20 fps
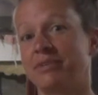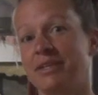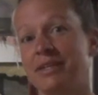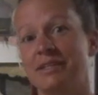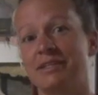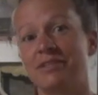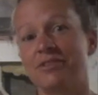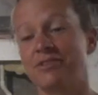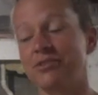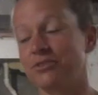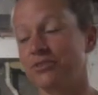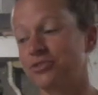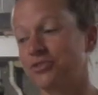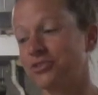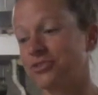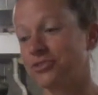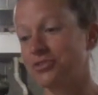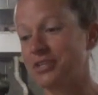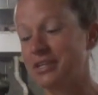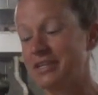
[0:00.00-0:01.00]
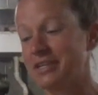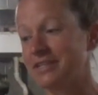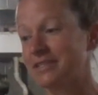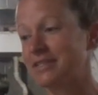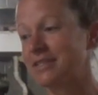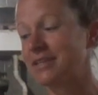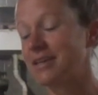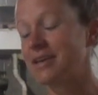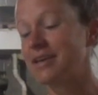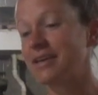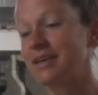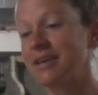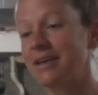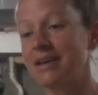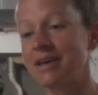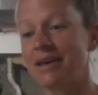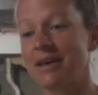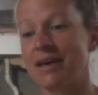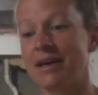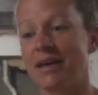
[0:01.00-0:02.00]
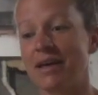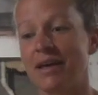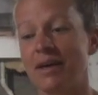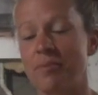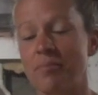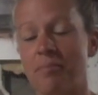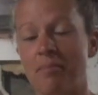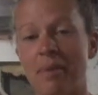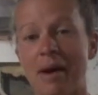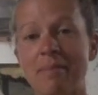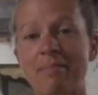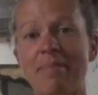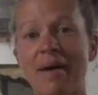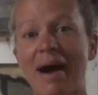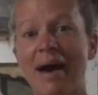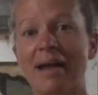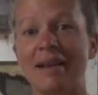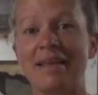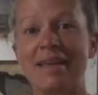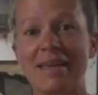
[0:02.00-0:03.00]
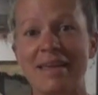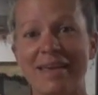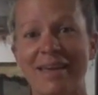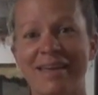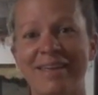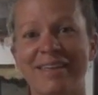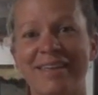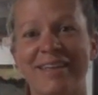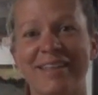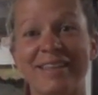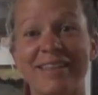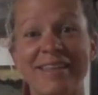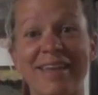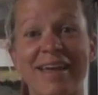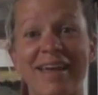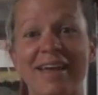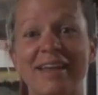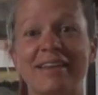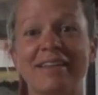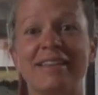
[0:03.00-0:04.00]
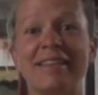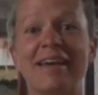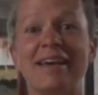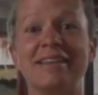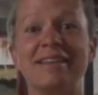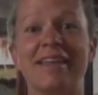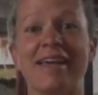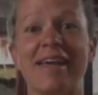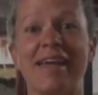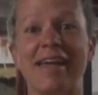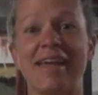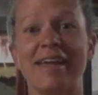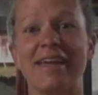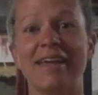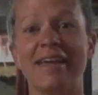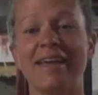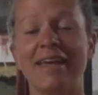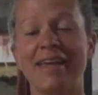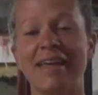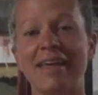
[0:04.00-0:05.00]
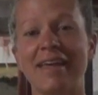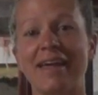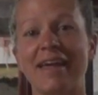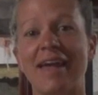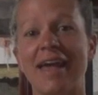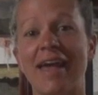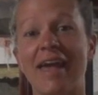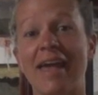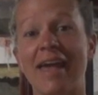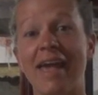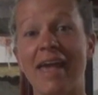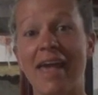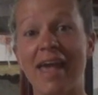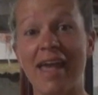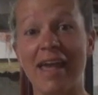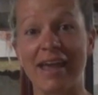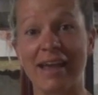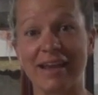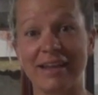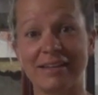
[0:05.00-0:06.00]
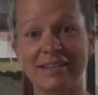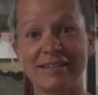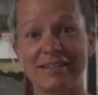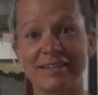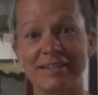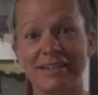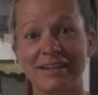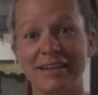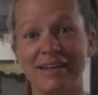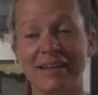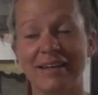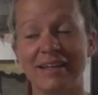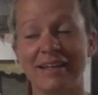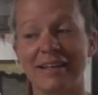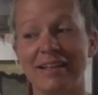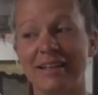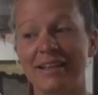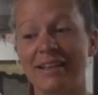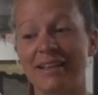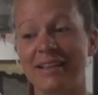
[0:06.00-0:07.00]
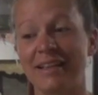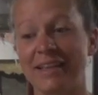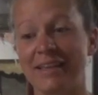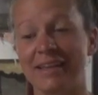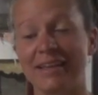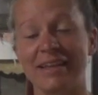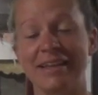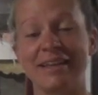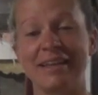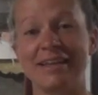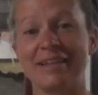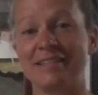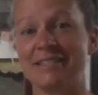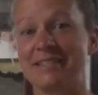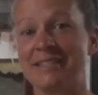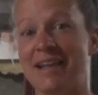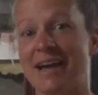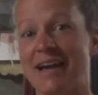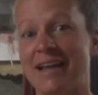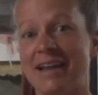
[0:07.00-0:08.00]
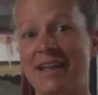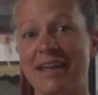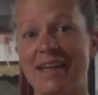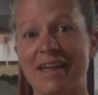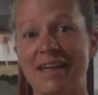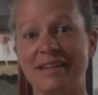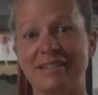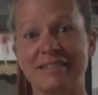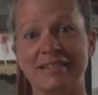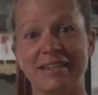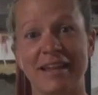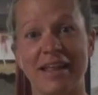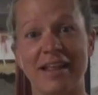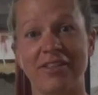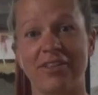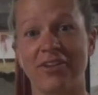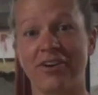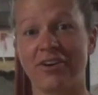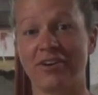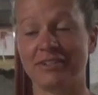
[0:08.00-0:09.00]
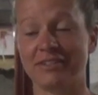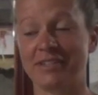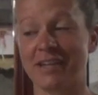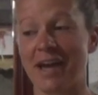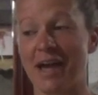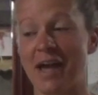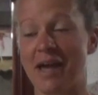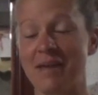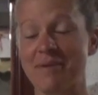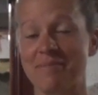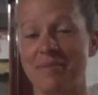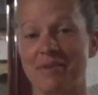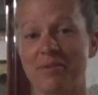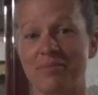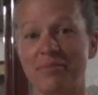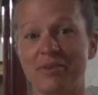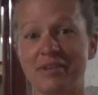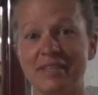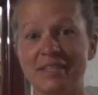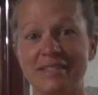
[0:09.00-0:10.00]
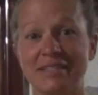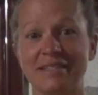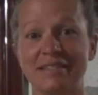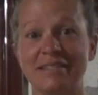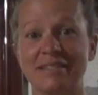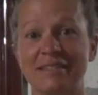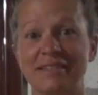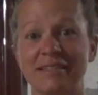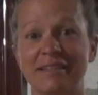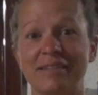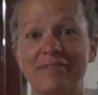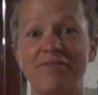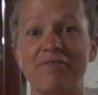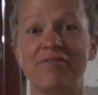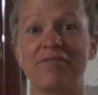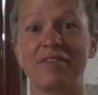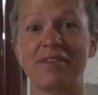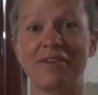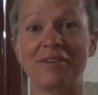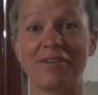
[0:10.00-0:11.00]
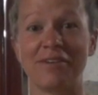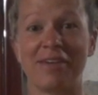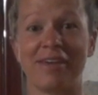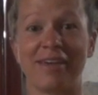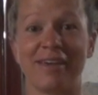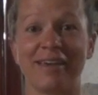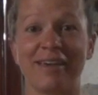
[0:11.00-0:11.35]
planted those trees, my body at the end of that day ached like it has not ached in a long time. It was very